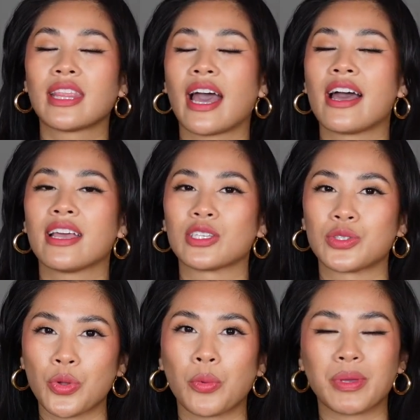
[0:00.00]
that is
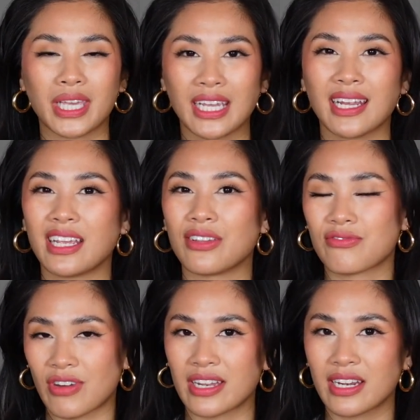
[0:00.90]
not bikini
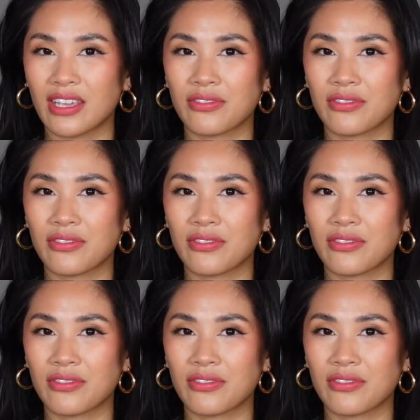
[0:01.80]
friendly.